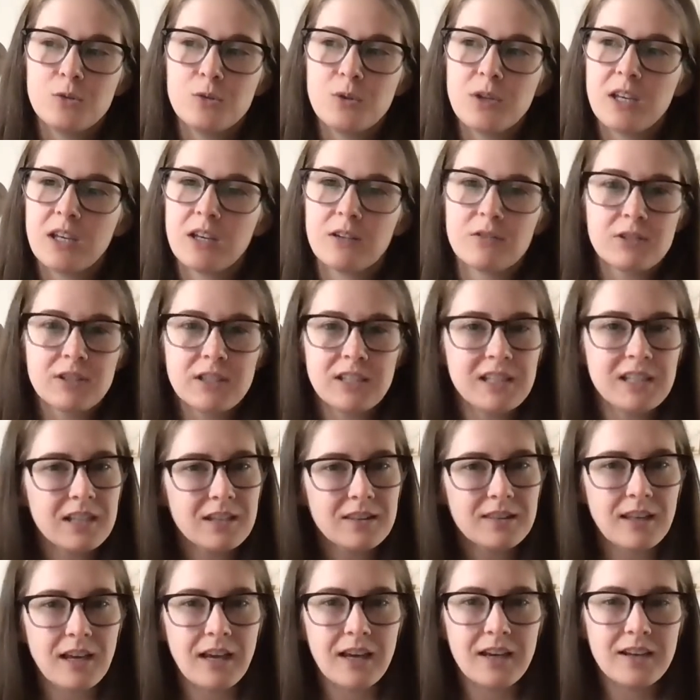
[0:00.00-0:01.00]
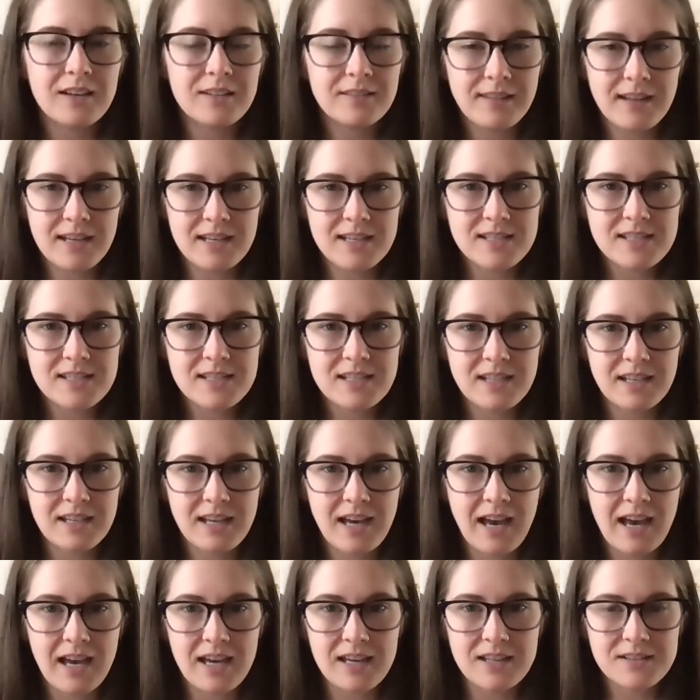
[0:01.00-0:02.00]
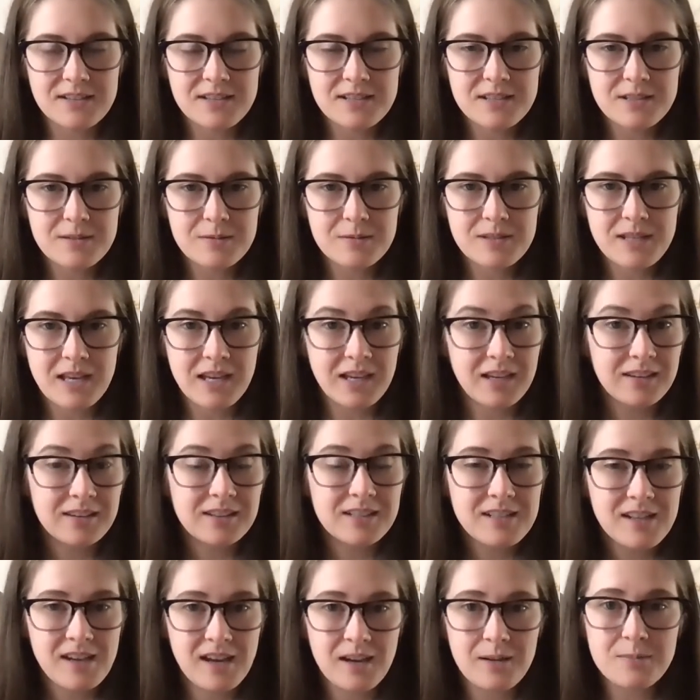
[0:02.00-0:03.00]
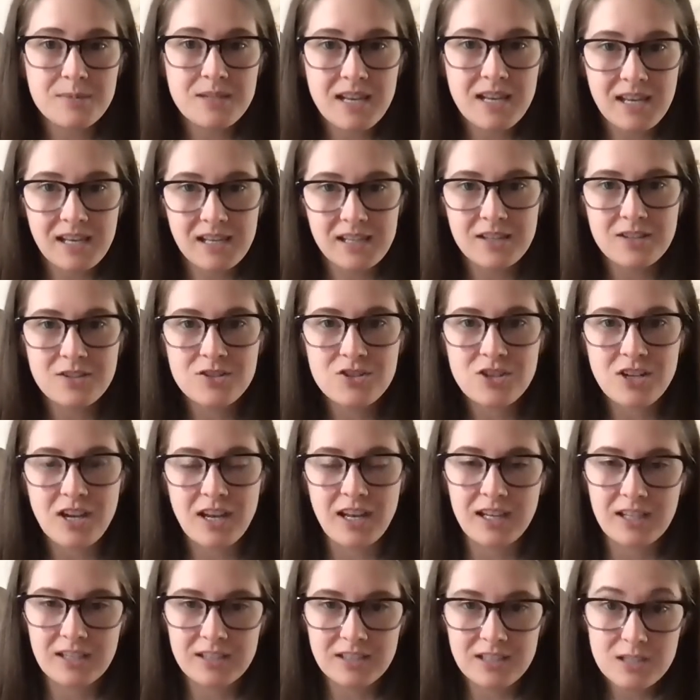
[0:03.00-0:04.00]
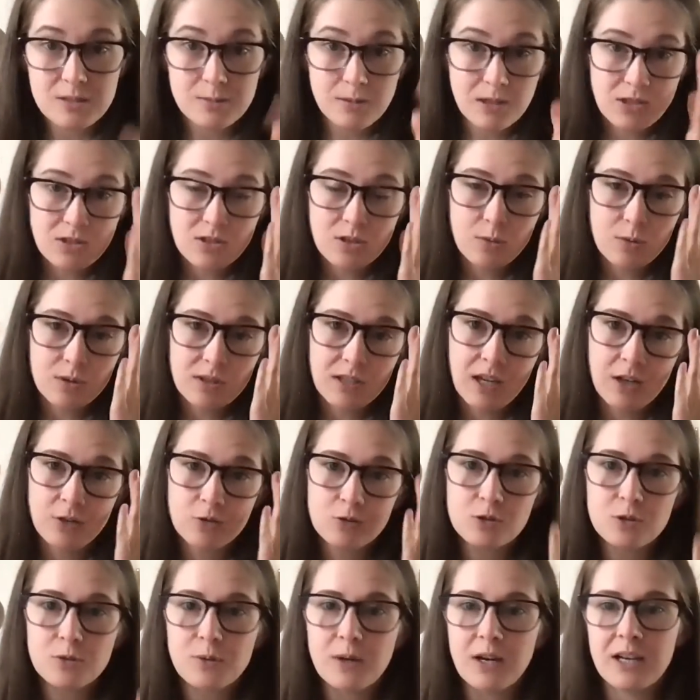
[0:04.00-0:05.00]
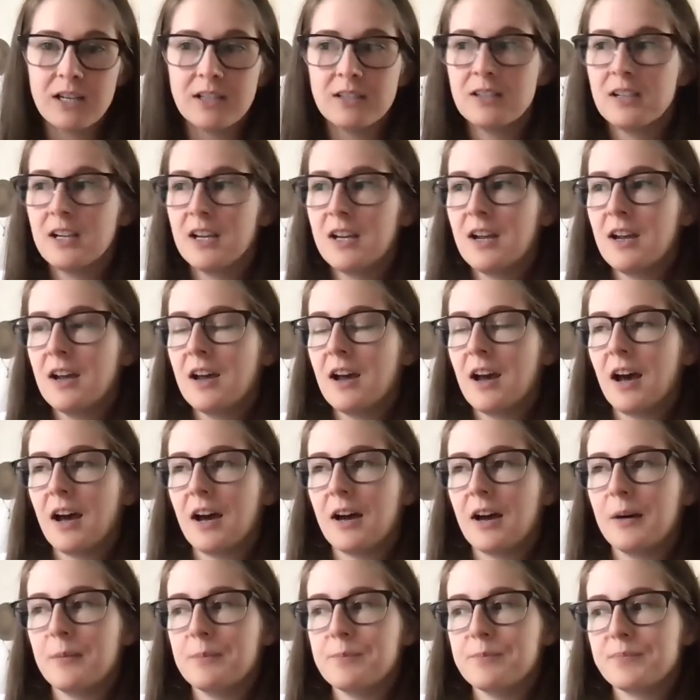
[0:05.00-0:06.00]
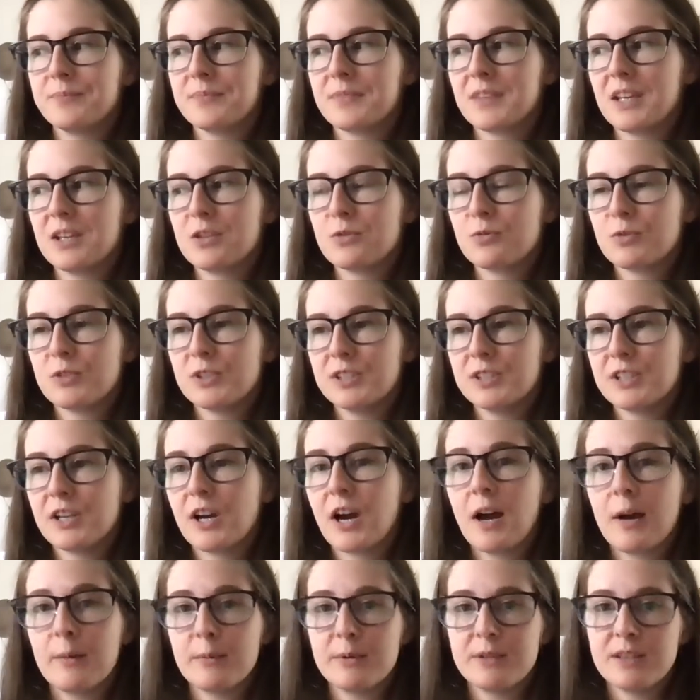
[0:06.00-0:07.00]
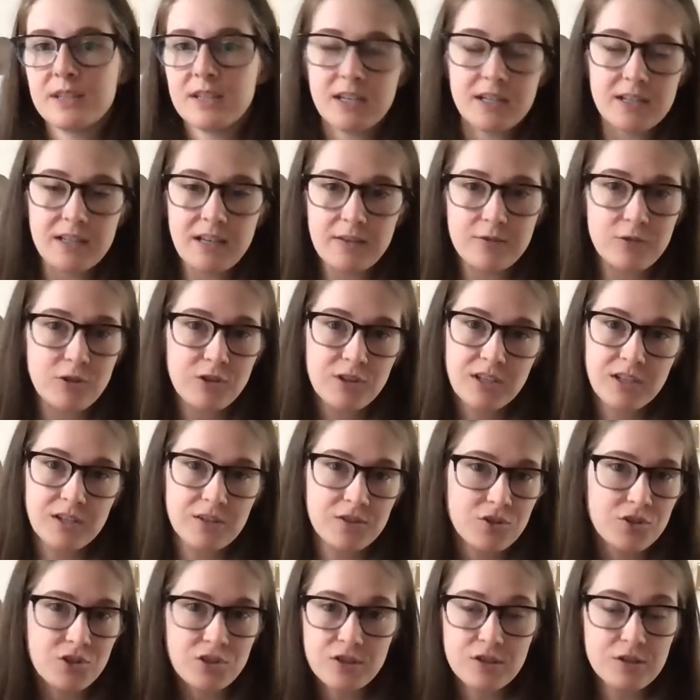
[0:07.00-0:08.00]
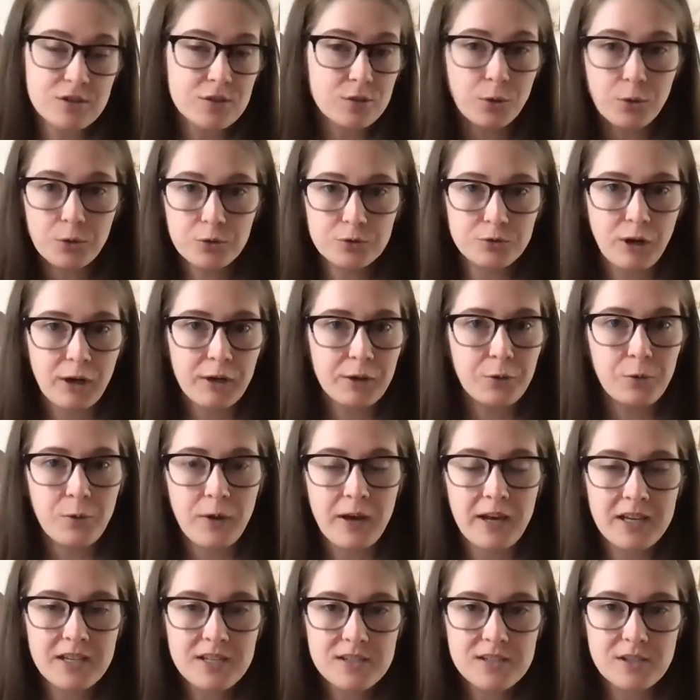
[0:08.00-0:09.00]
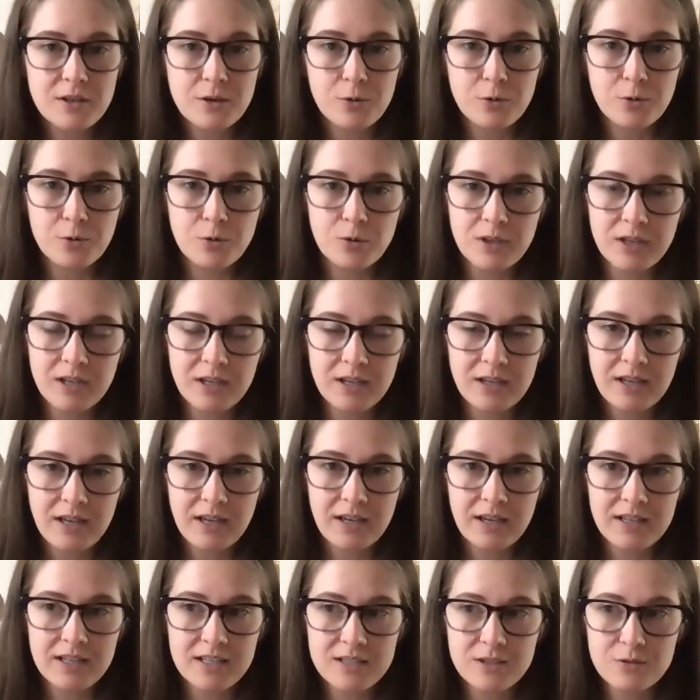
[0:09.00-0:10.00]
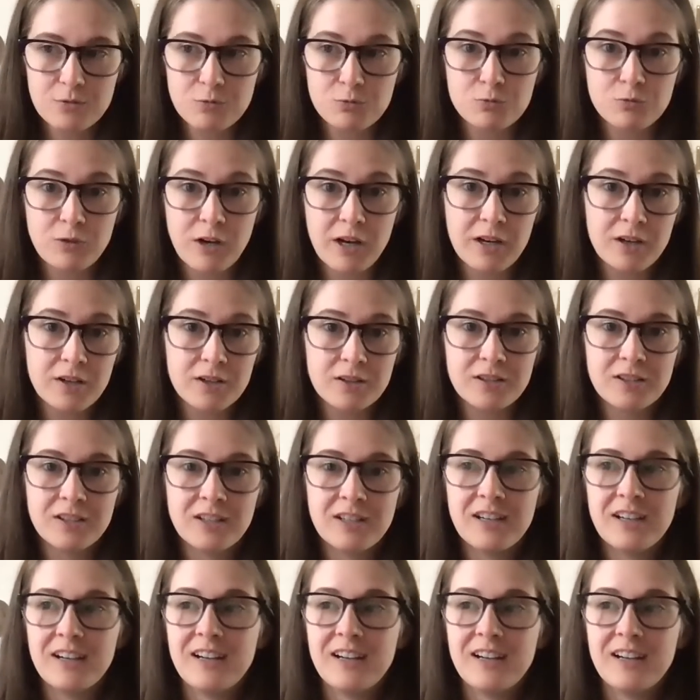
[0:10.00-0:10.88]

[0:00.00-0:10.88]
really get that unless it has taken the time to age. And especially with natural wine, it's really common that everything is just sold right away. So it's rare